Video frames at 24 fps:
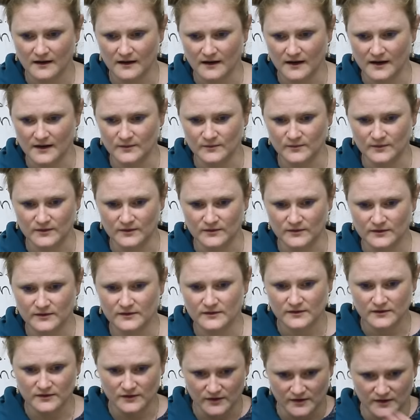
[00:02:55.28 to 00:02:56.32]
I would
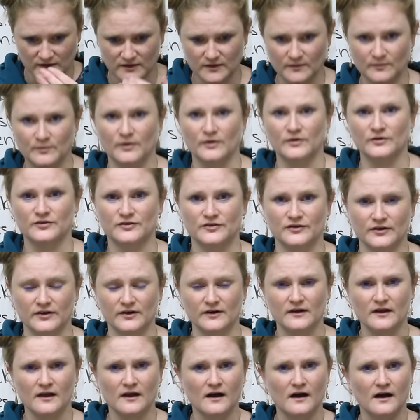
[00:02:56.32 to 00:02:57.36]
look at the poster.
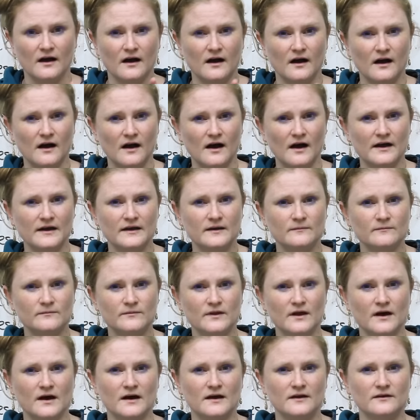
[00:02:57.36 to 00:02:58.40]
I am
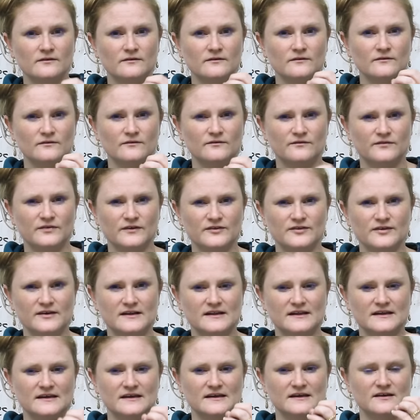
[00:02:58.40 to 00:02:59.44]
not
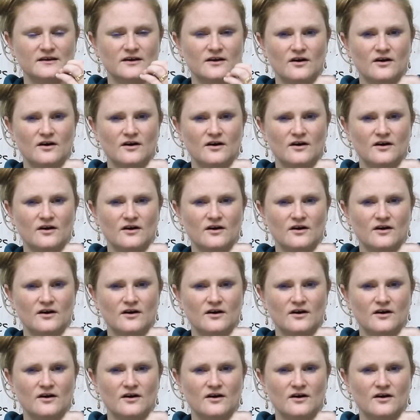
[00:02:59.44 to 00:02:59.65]
physically,